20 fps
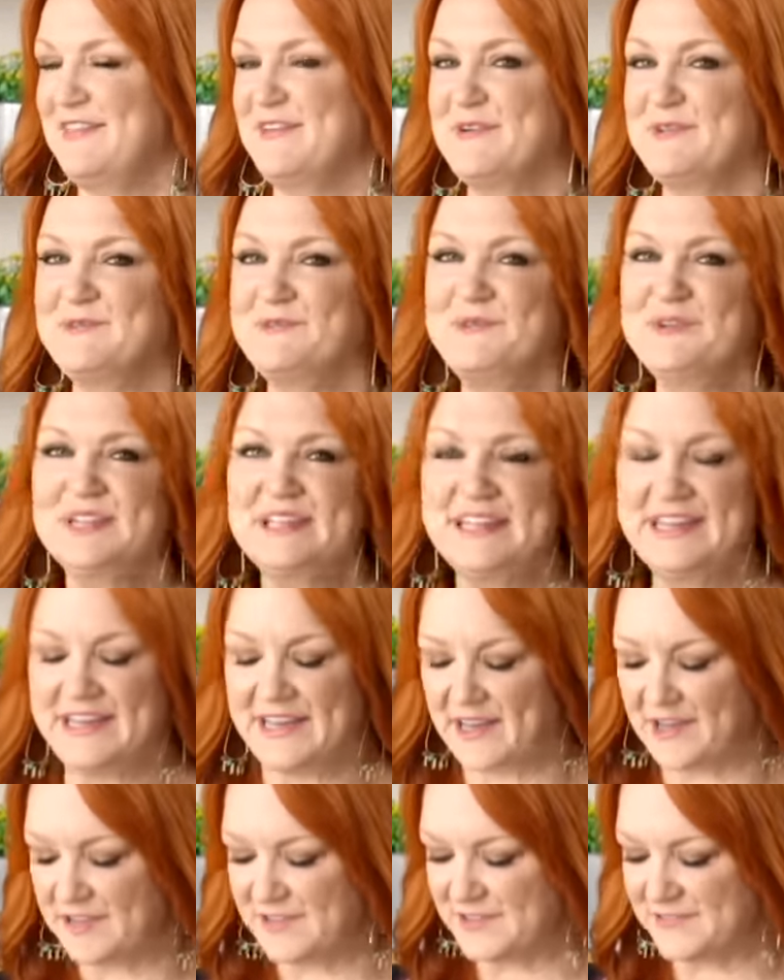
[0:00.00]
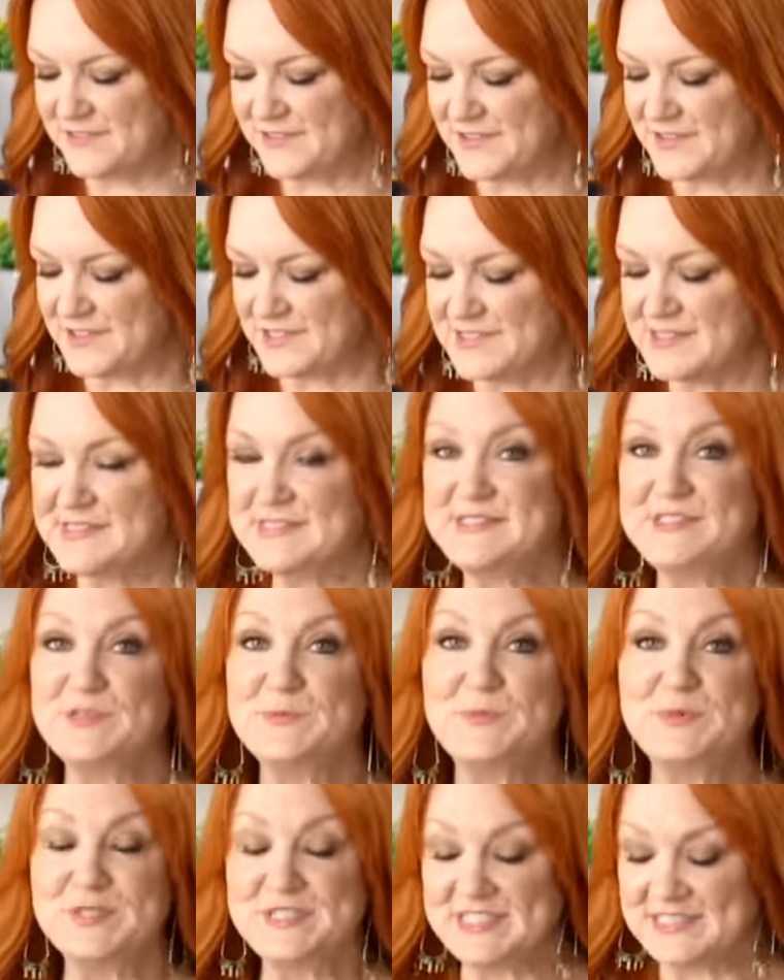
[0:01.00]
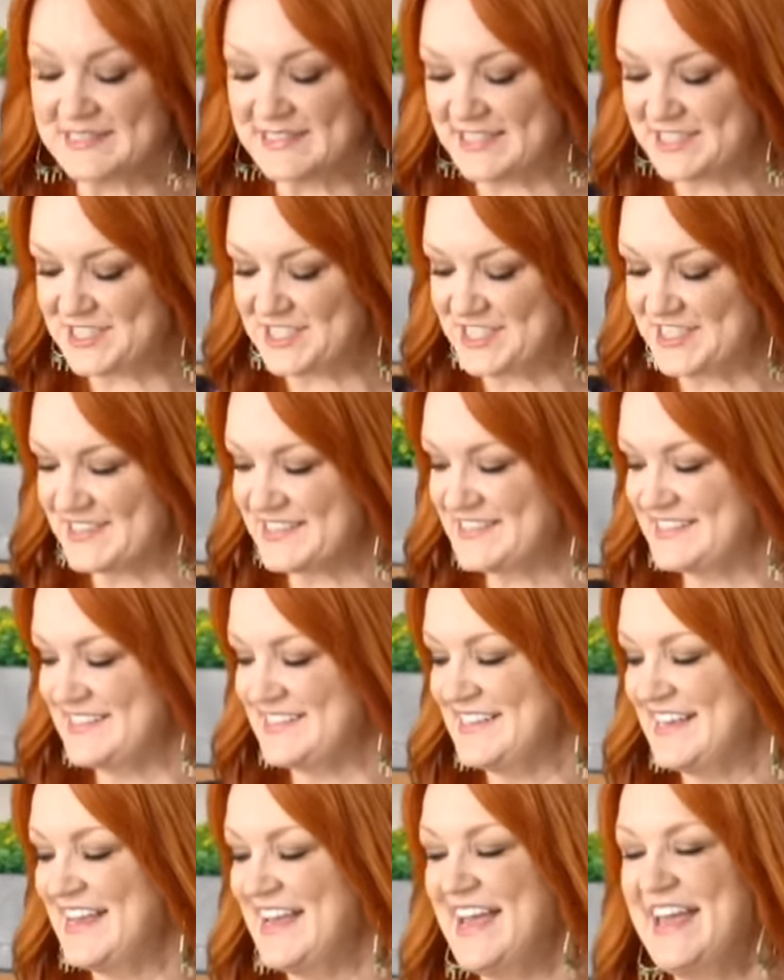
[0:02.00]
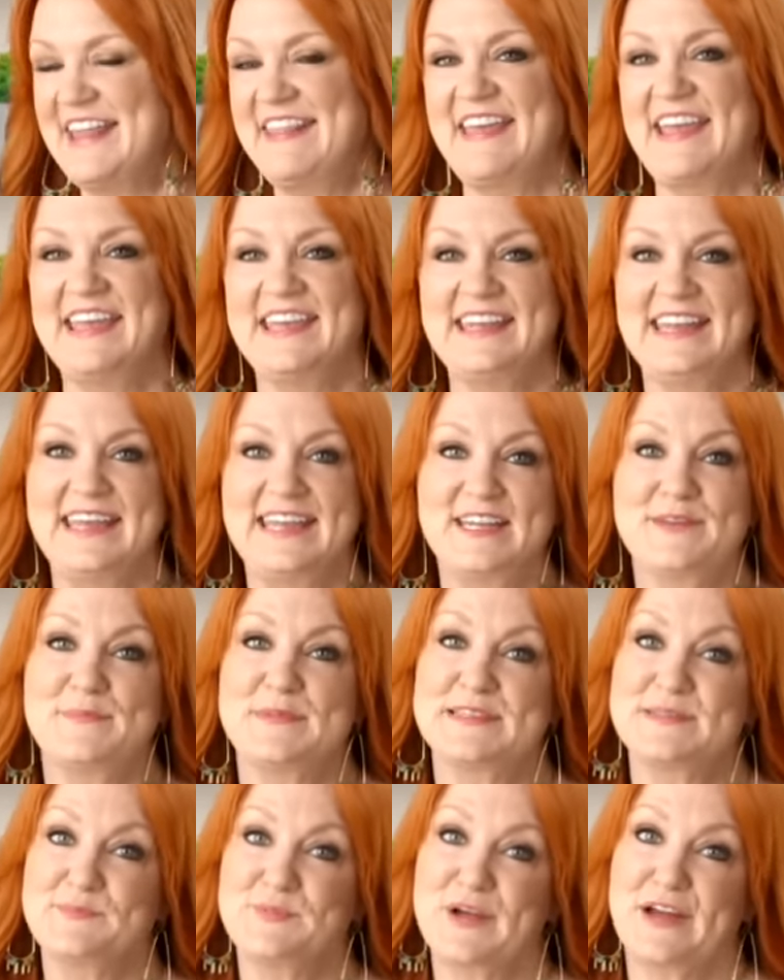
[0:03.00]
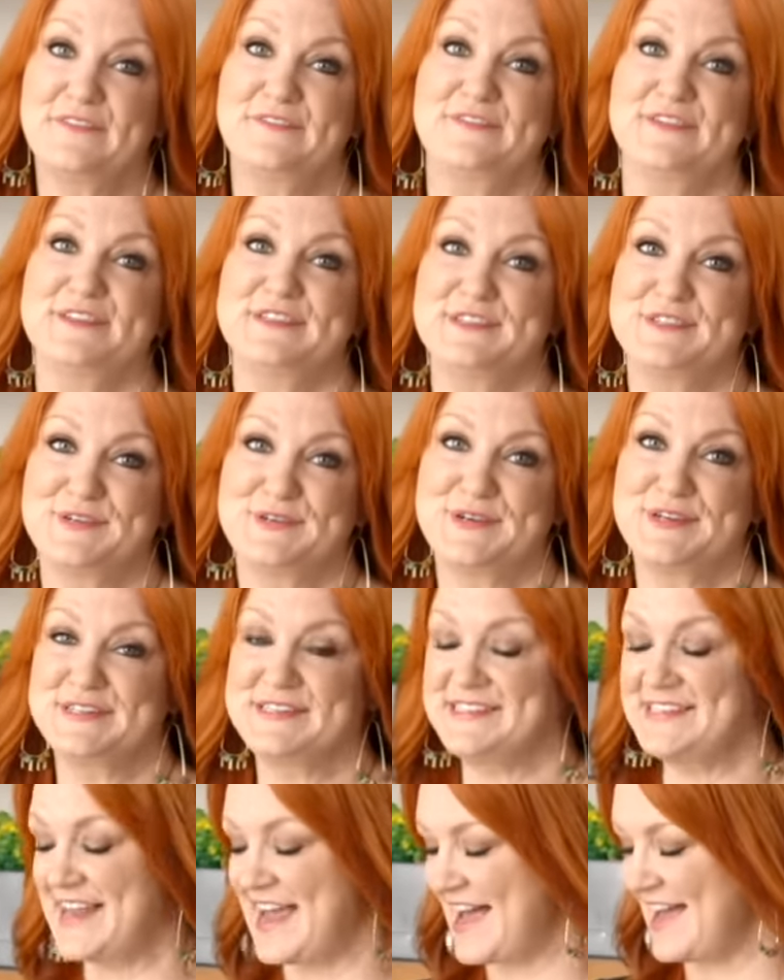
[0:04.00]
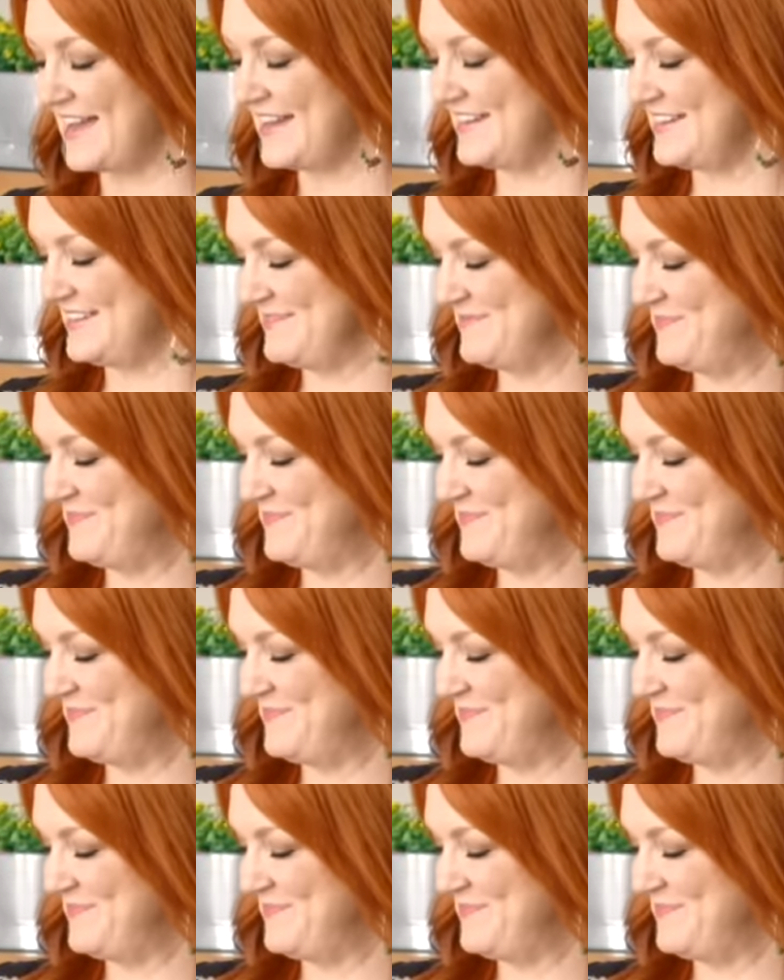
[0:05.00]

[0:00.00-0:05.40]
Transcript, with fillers: They're really colorful, super delicious. They can eat them as breakfast or a snack.